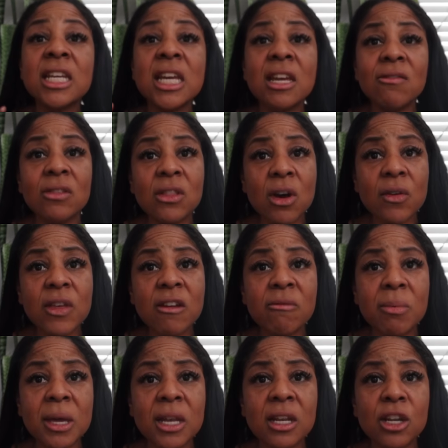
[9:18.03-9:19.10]
even though
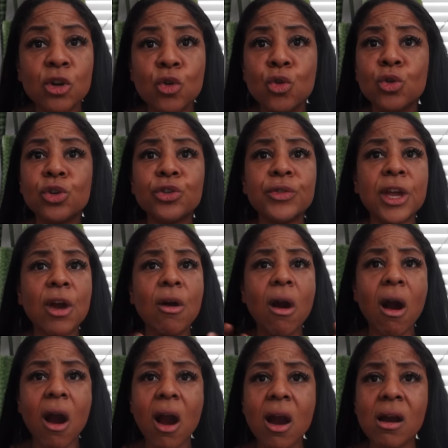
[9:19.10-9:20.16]
they've been in the cooler, they're
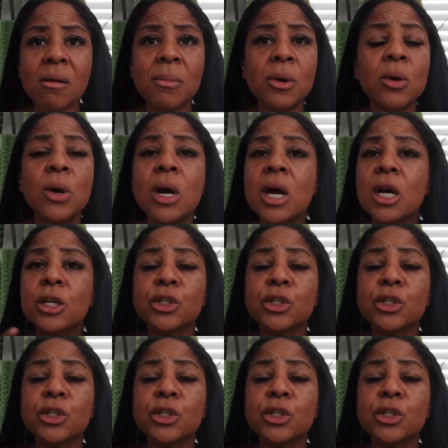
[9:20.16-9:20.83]
horrible.